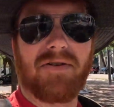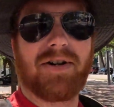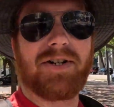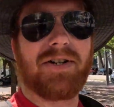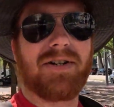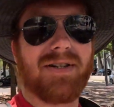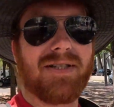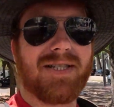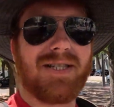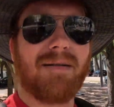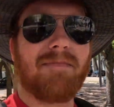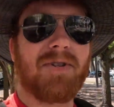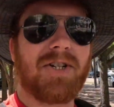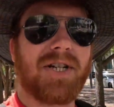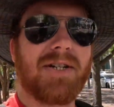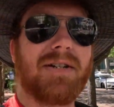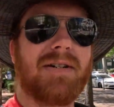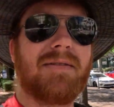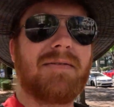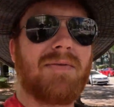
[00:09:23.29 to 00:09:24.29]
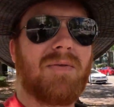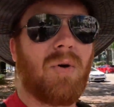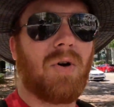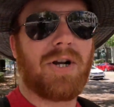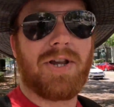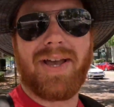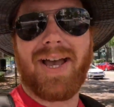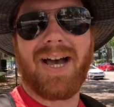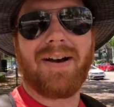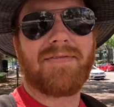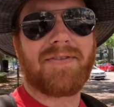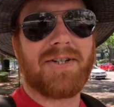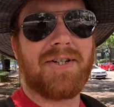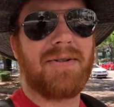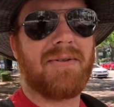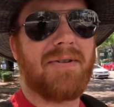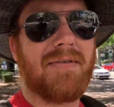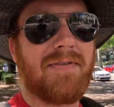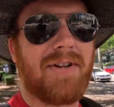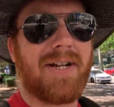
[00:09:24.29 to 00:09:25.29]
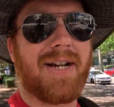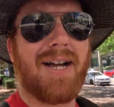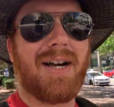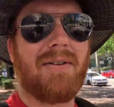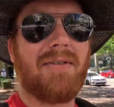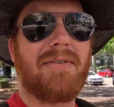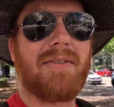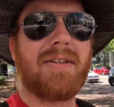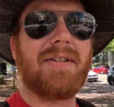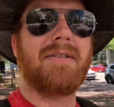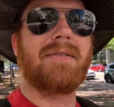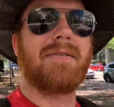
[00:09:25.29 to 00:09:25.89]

on your consumption, or you have to for your health.